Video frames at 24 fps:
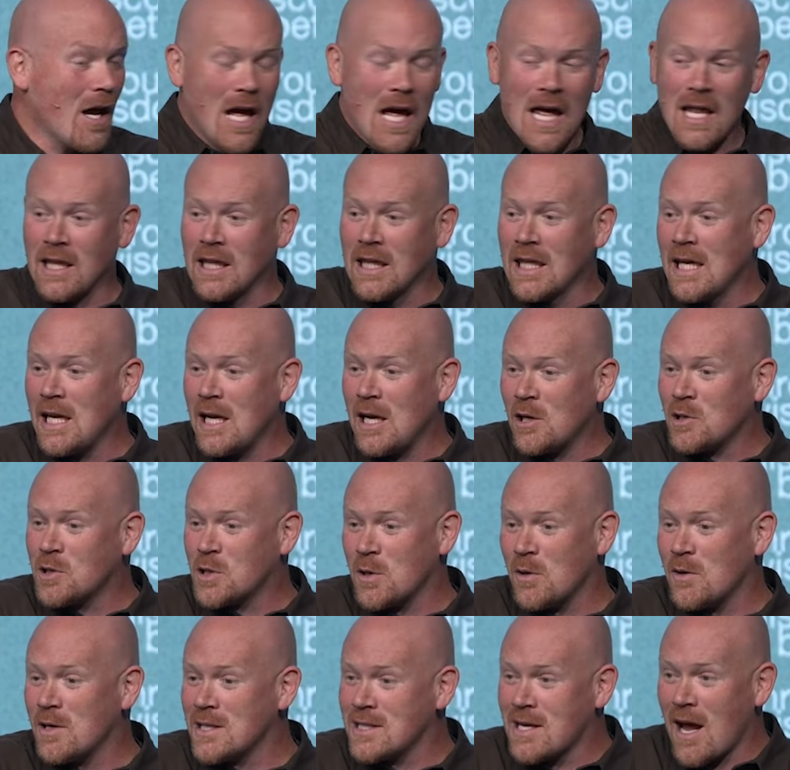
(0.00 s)

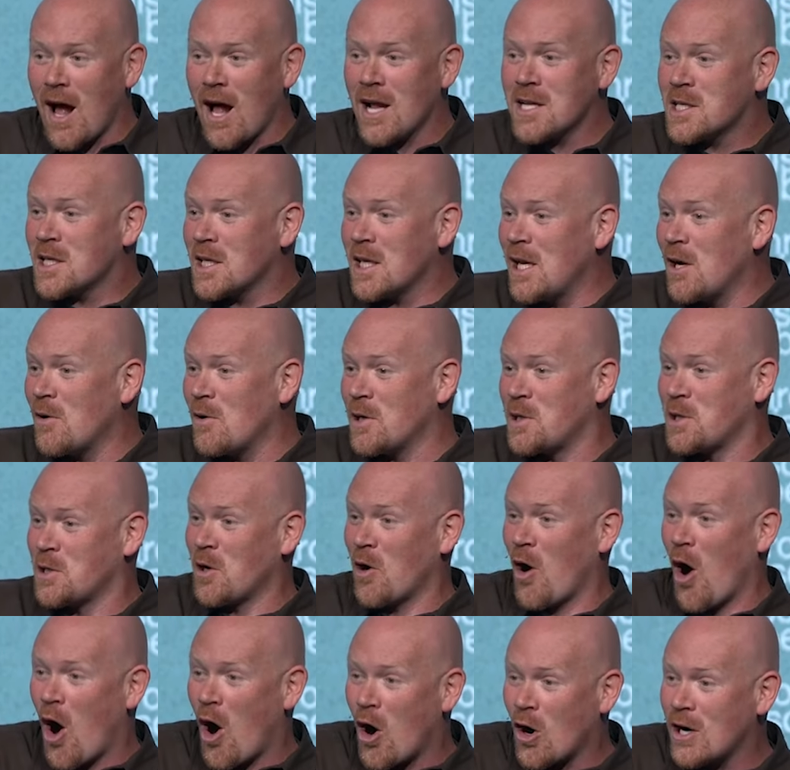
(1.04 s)
literature is God's literature.
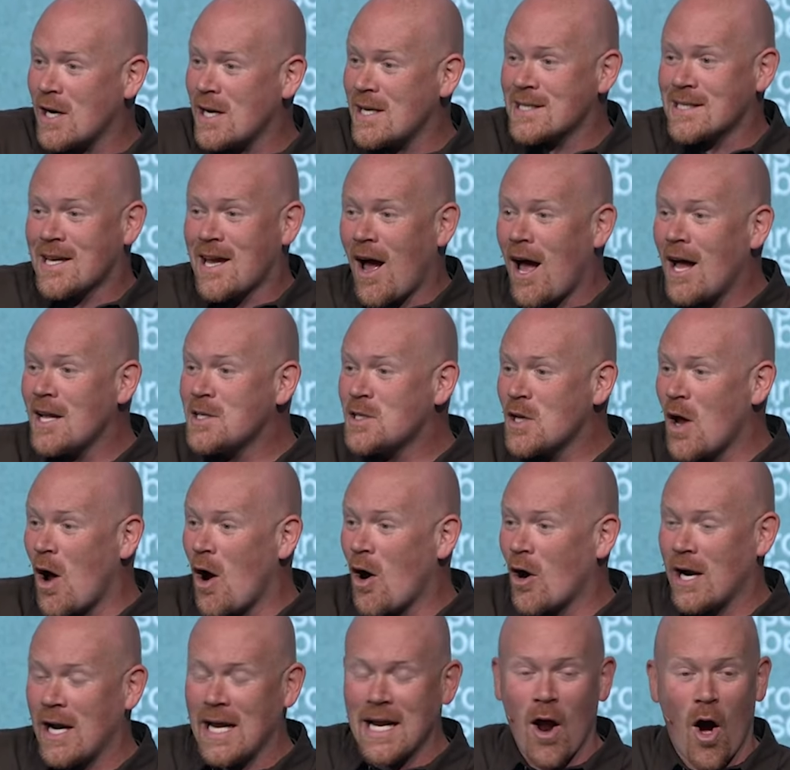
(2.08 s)
Art is God's
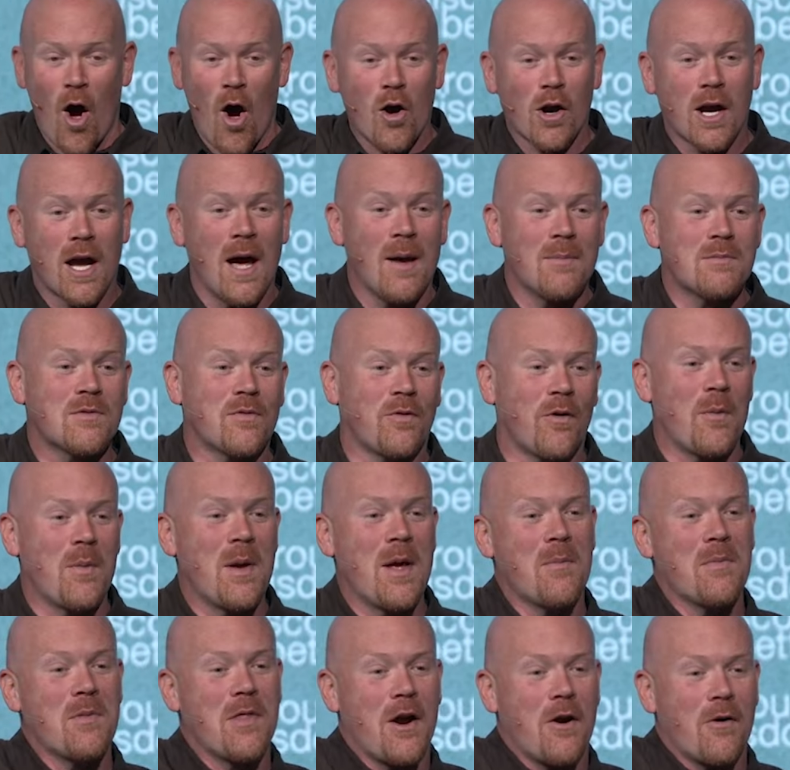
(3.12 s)
art. It all comes from
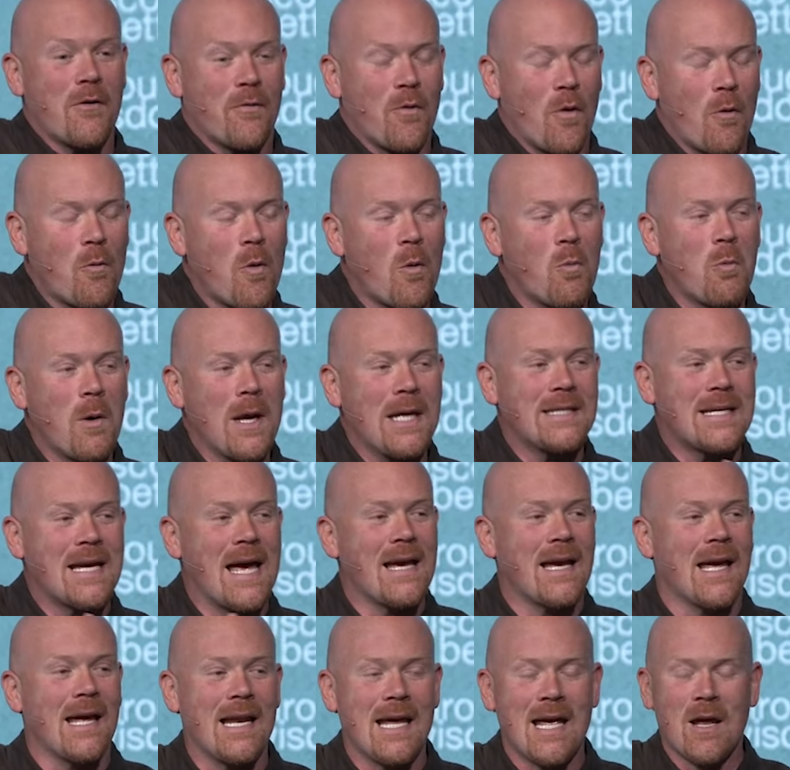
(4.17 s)
Him. Therefore, when we
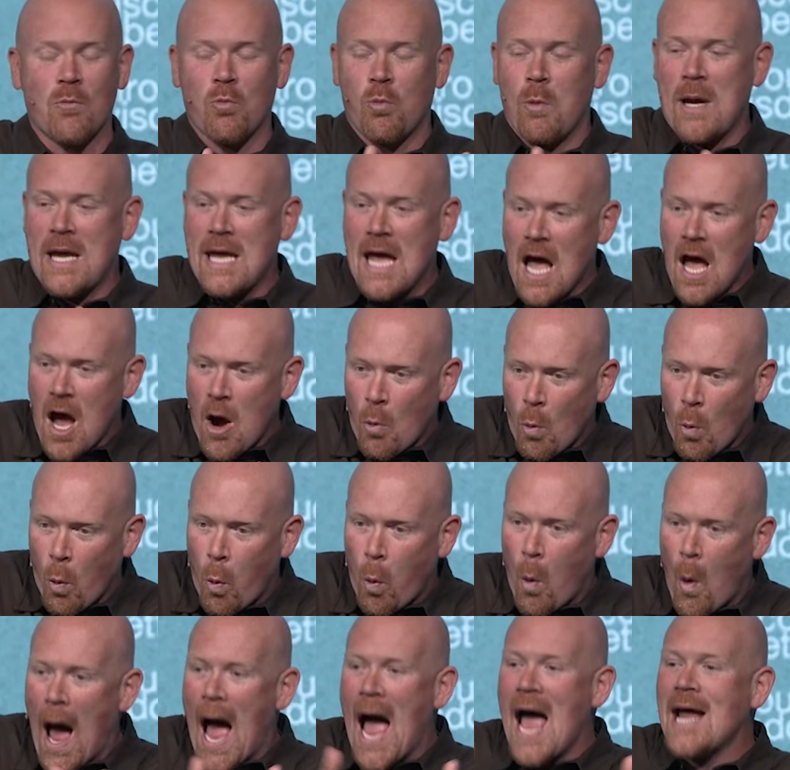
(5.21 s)
take it in, we
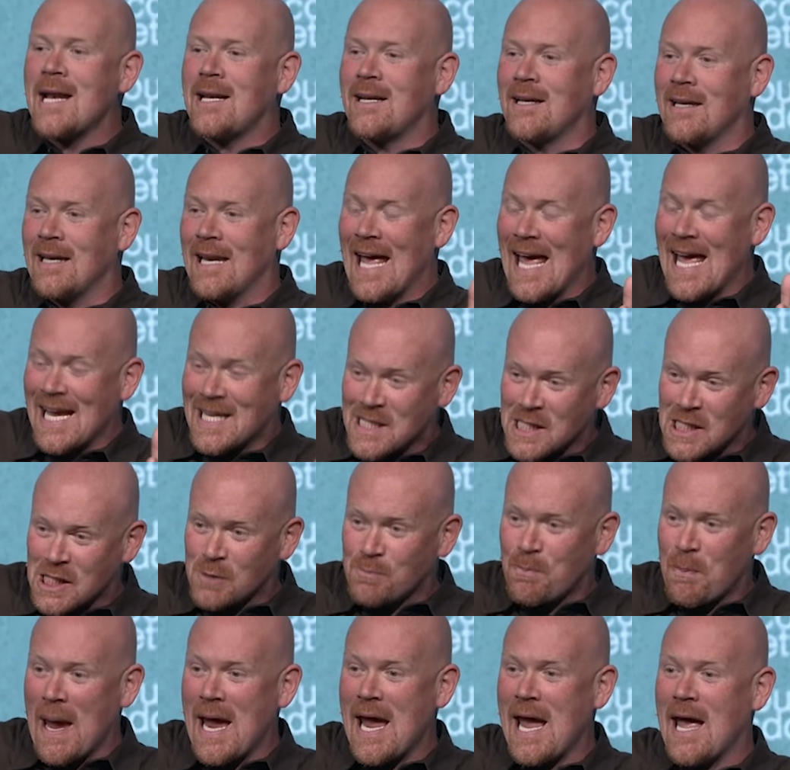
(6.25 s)
widen,
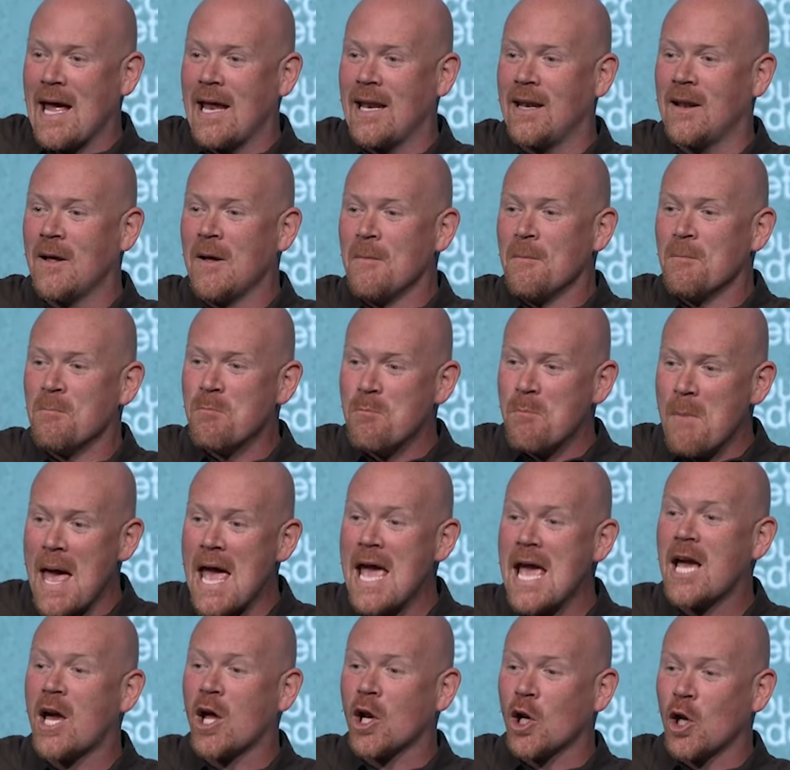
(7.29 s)
expand,
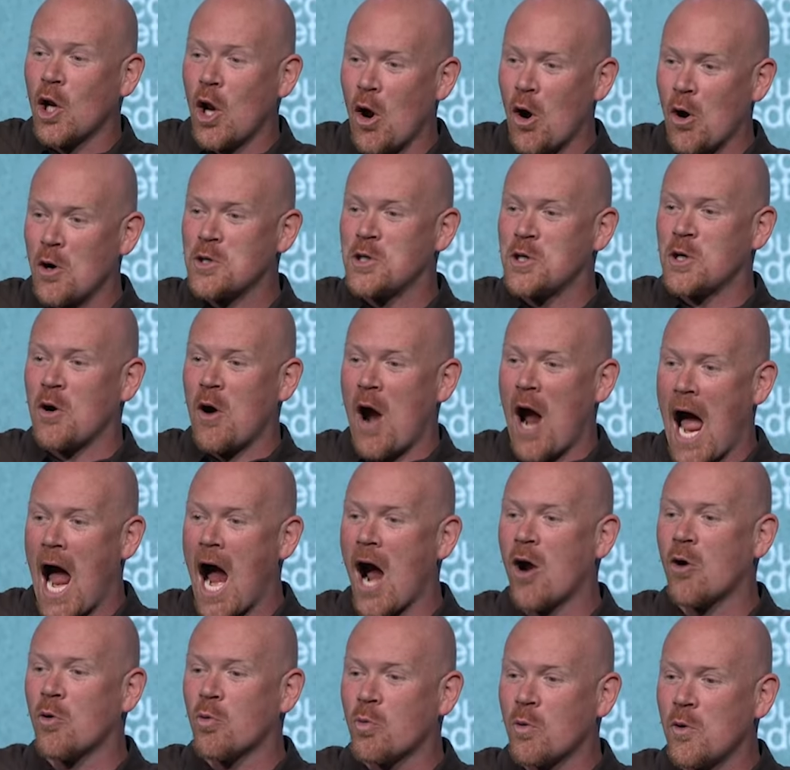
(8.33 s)
make larger
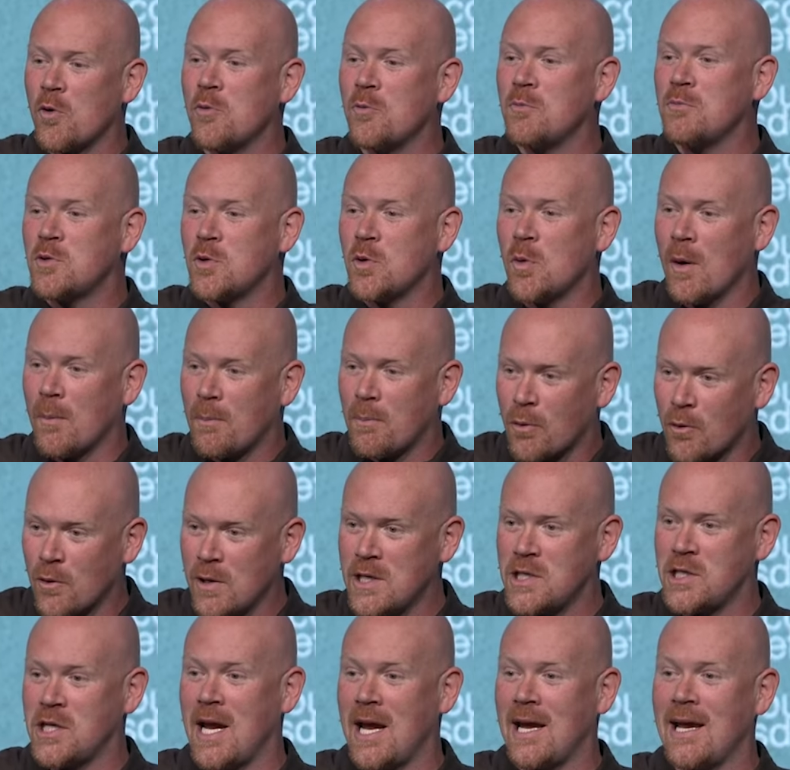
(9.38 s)
our room to
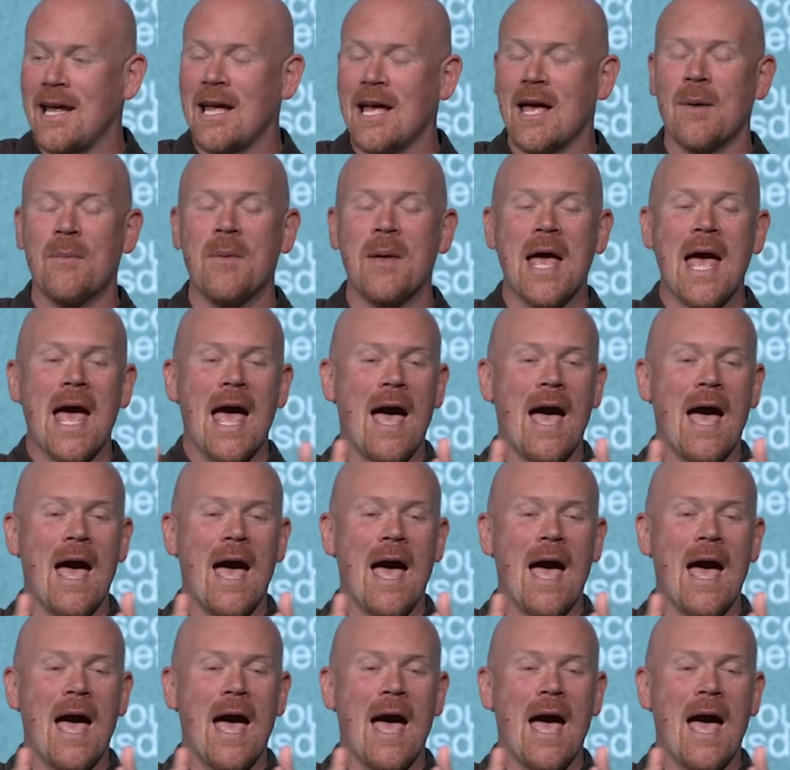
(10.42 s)
appreciate Him.